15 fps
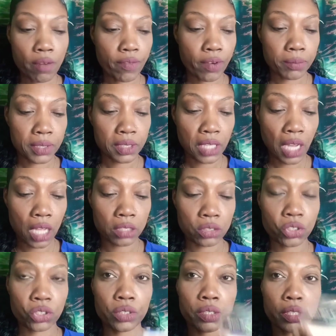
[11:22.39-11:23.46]
from the Dollar
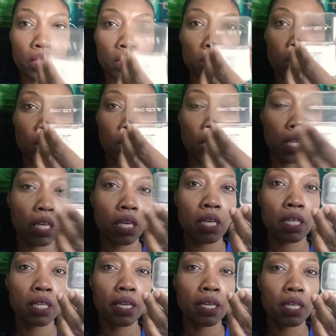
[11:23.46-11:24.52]
Tree,
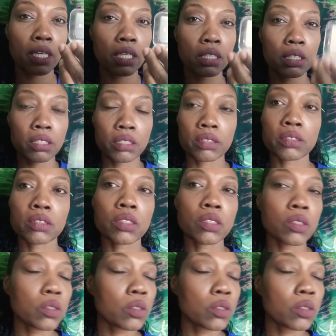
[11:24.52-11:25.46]
L A Colors.